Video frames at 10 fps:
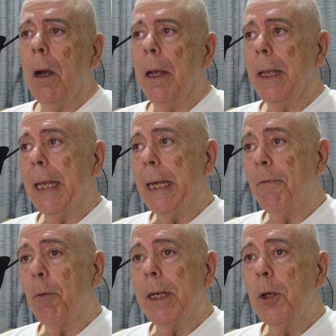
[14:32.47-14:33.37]
And
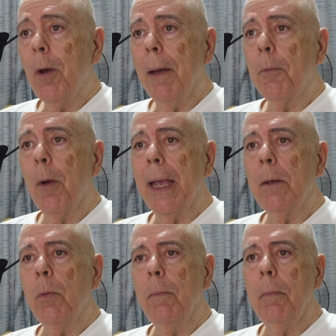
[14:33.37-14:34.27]
if we do
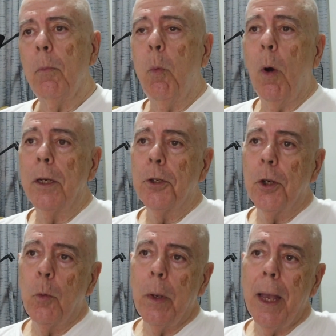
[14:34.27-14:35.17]
upgrade, what
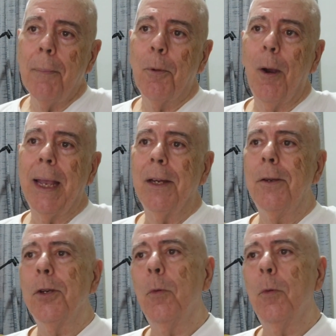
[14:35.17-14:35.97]
should we upgrade?